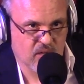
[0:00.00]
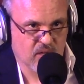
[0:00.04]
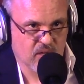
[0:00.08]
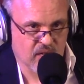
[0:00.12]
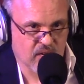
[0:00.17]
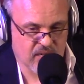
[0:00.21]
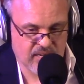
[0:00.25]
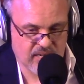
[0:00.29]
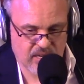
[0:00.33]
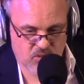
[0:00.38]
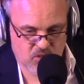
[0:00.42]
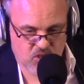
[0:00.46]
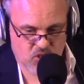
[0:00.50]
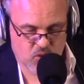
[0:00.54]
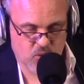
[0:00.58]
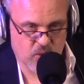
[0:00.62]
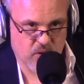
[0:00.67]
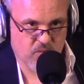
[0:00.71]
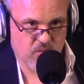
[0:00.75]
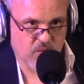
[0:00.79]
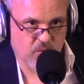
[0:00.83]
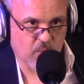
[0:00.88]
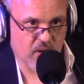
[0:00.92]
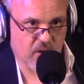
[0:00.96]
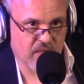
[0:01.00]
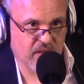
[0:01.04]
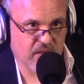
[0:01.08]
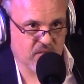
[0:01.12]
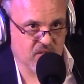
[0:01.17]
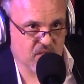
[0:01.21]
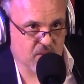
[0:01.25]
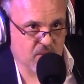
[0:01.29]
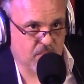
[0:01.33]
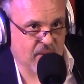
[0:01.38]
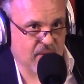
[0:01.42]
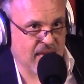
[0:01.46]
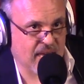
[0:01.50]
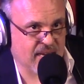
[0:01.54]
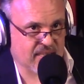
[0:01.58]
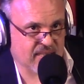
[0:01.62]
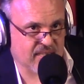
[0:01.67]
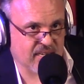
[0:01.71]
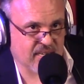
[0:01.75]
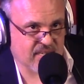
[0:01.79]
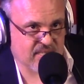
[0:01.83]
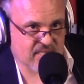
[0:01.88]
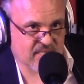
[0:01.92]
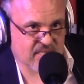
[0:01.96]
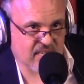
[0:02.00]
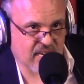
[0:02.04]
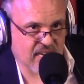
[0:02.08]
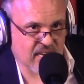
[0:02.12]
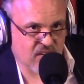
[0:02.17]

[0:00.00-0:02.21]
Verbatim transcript: announced to everyone there is a plaque there saying